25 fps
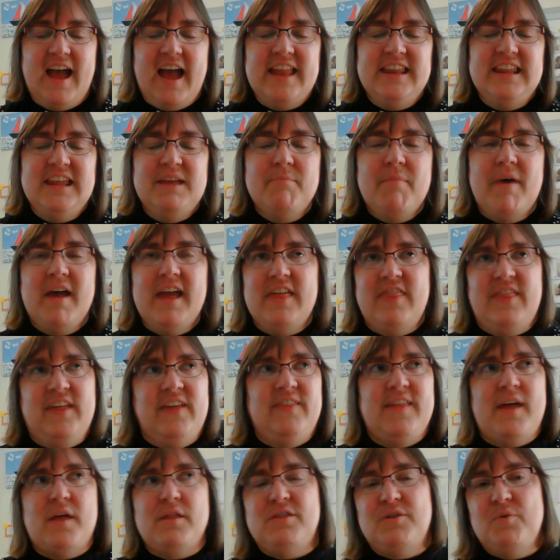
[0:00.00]
And you might
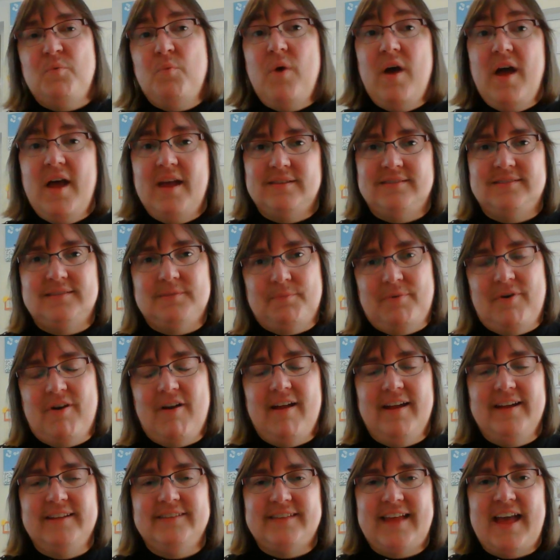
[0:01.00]
think that's the worst
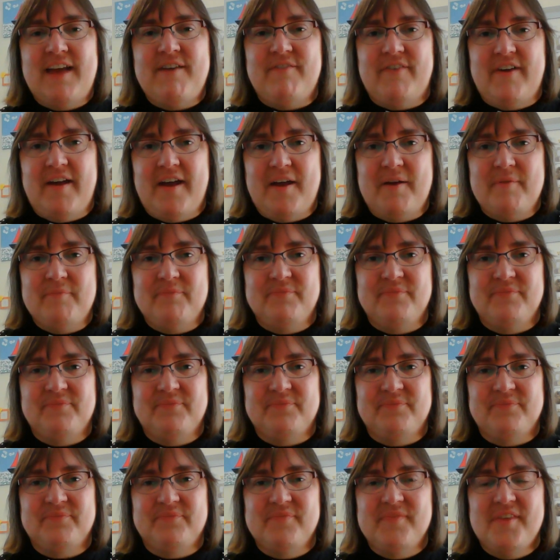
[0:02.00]
surprise ever.
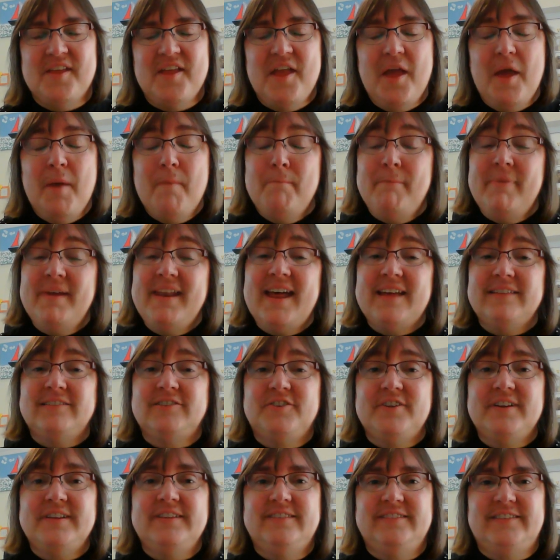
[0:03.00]
But as
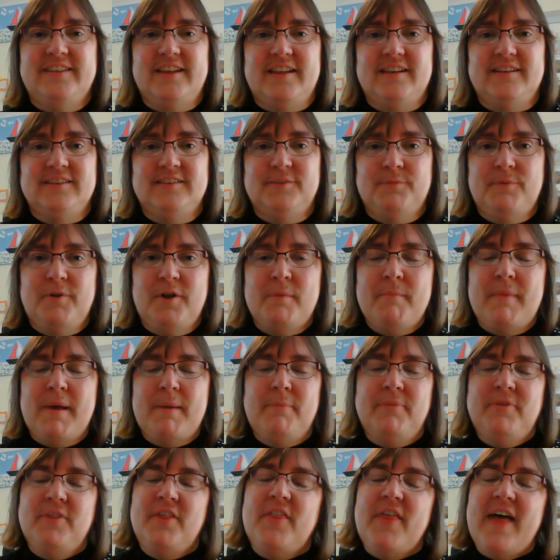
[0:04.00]
Christians, we
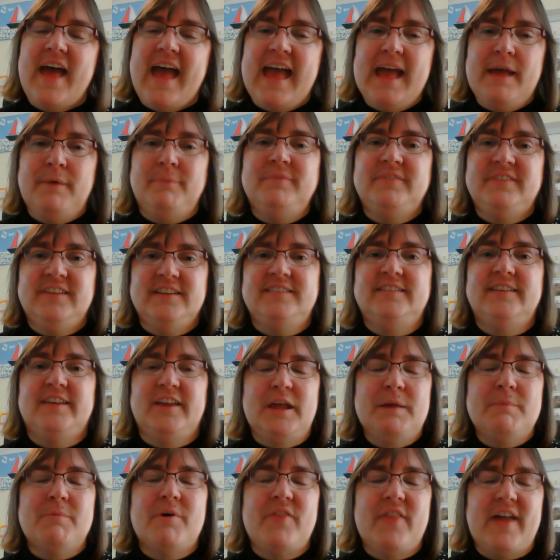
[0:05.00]
remember that that empty
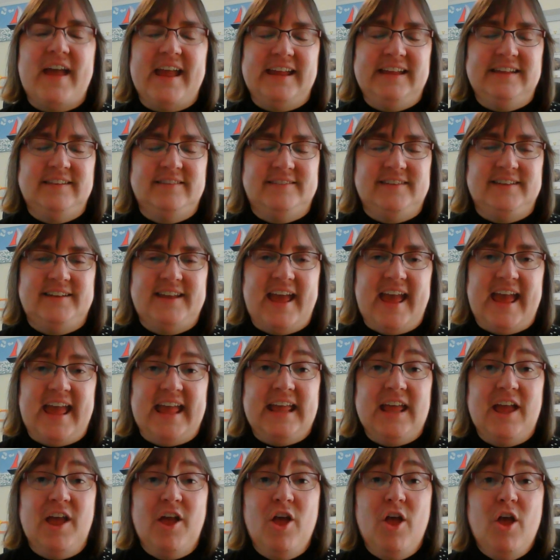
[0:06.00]
tomb on that Easter
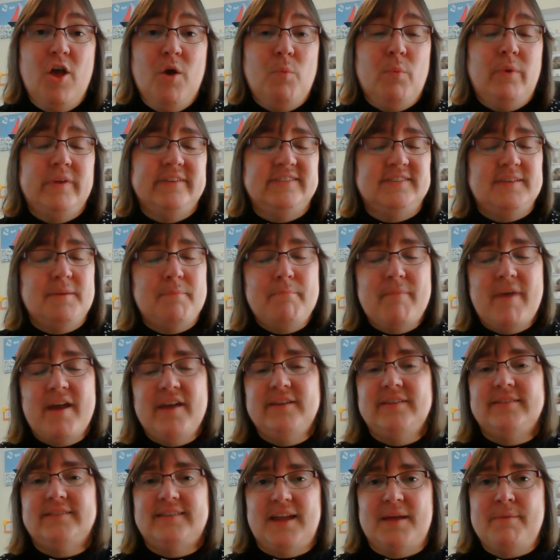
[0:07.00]
day was the
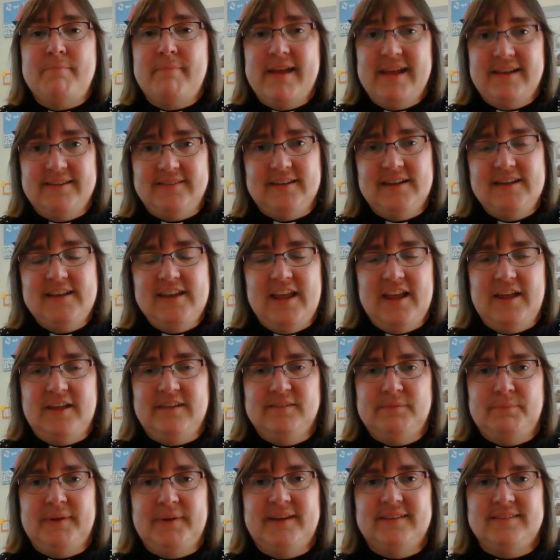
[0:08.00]
most amazing
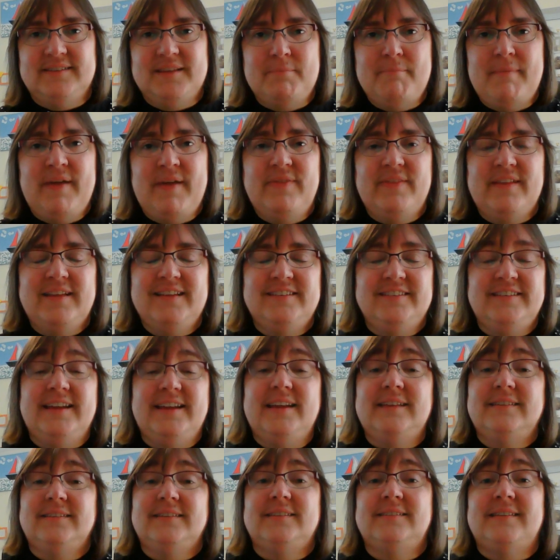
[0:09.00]
news because it meant that
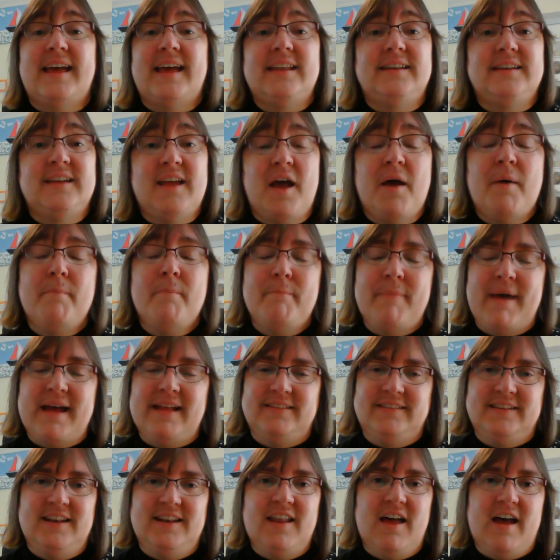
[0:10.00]
Jesus had come
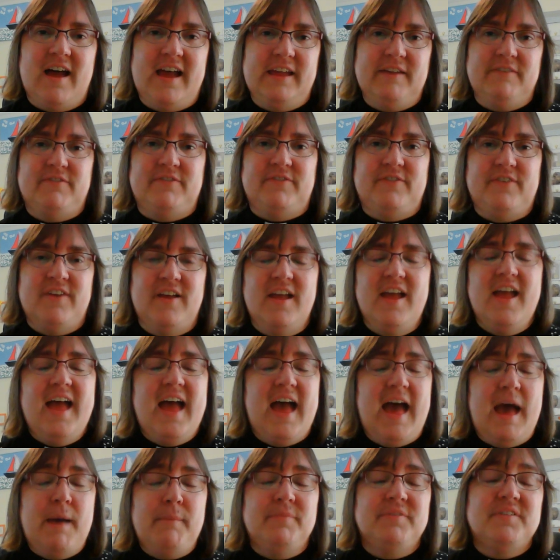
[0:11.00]
back to life
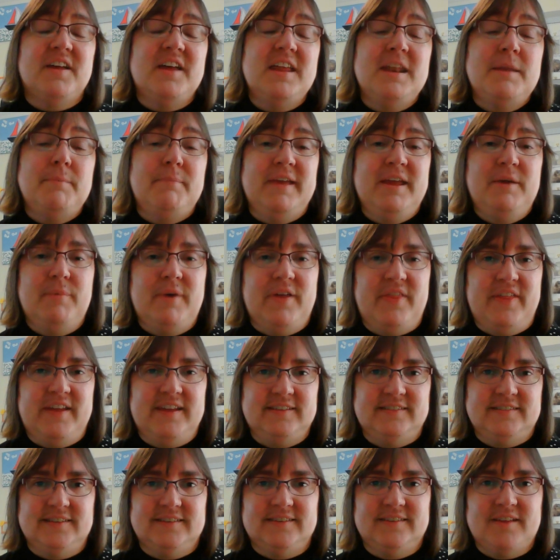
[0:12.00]
and was going to be with
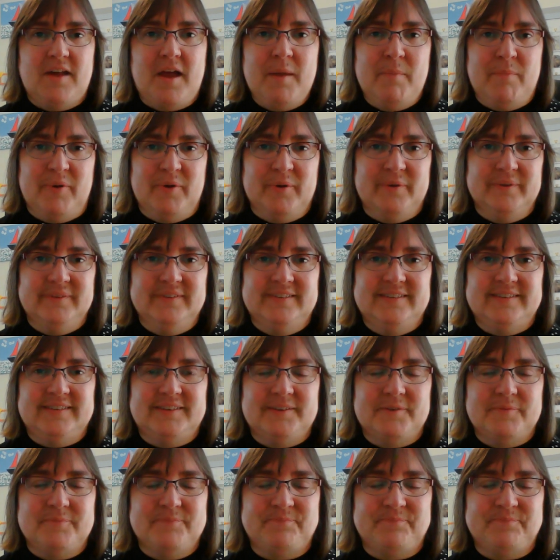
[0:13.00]
his disciples.